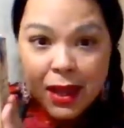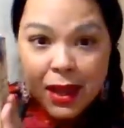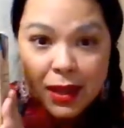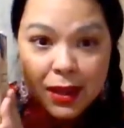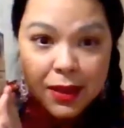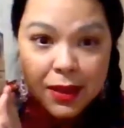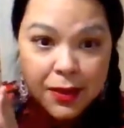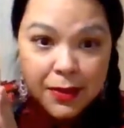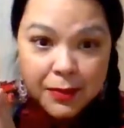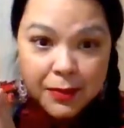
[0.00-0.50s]

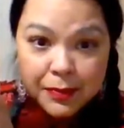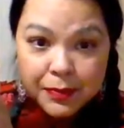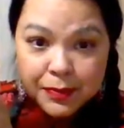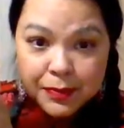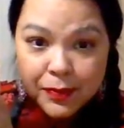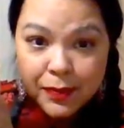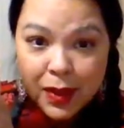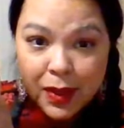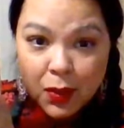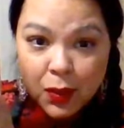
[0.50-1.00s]
Um,
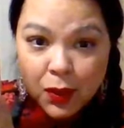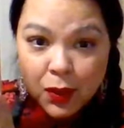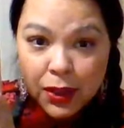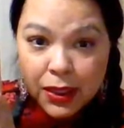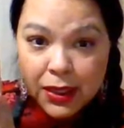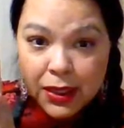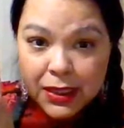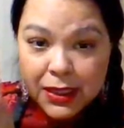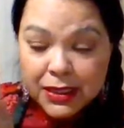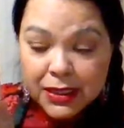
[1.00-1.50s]
we're
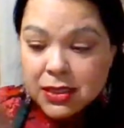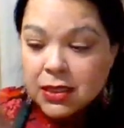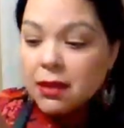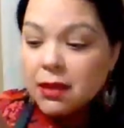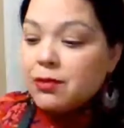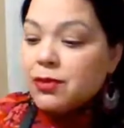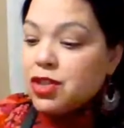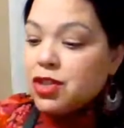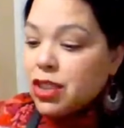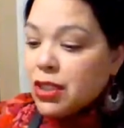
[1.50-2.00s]
gonna need
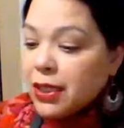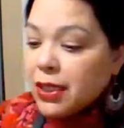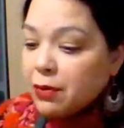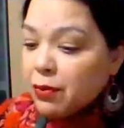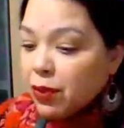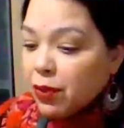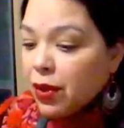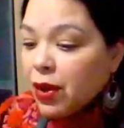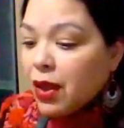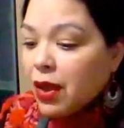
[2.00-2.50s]
some
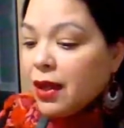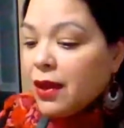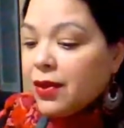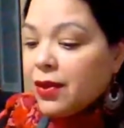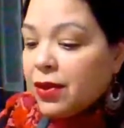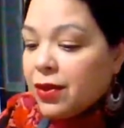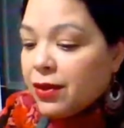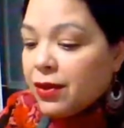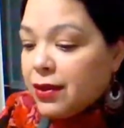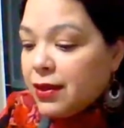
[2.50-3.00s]
chicken
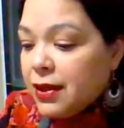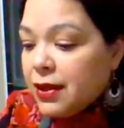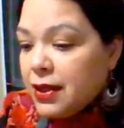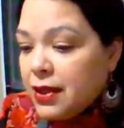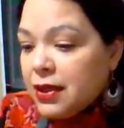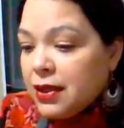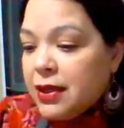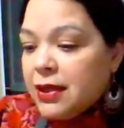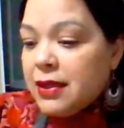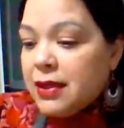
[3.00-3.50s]
broth.
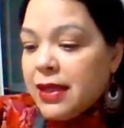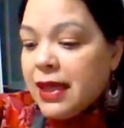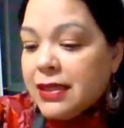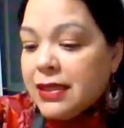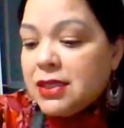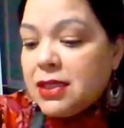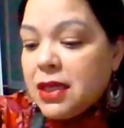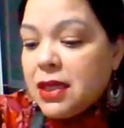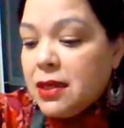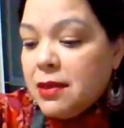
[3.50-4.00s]

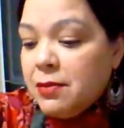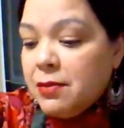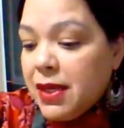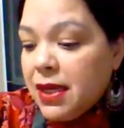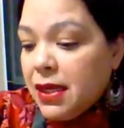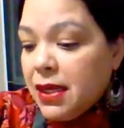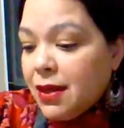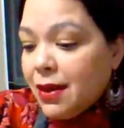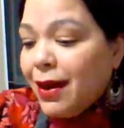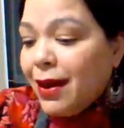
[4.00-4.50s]
That's gonna
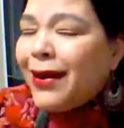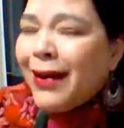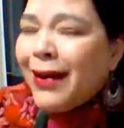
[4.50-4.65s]
be,